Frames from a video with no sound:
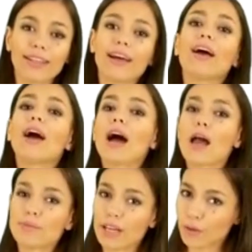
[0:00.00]
For
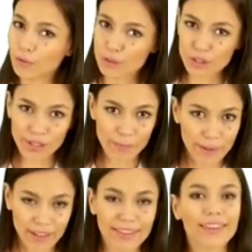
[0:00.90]
Alzheimer's
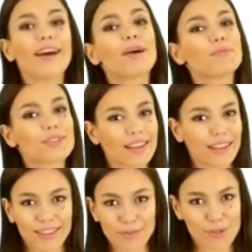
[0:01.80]
disease,
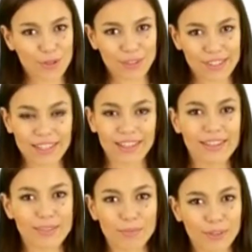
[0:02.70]
1,500
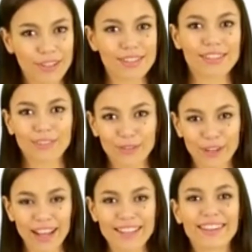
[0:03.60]
to 3,000
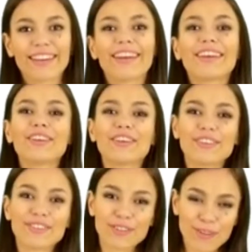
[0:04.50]
milligrams of
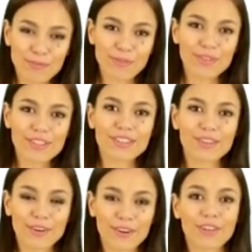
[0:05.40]

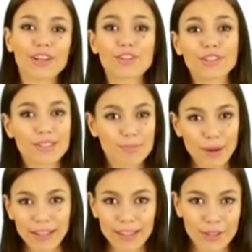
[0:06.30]
acetyl-L-carnitine has been taken
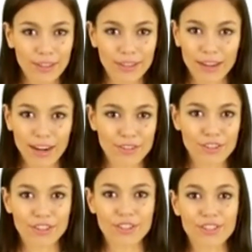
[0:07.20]
by mouth daily
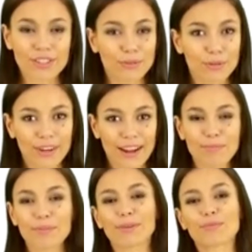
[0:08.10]
in 2 or 3
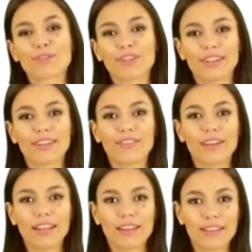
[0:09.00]
divided doses
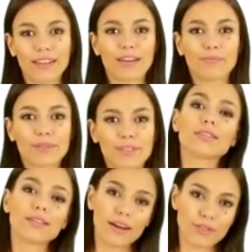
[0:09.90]
for 3 to 12
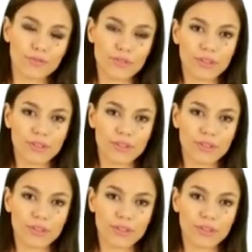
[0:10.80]
months.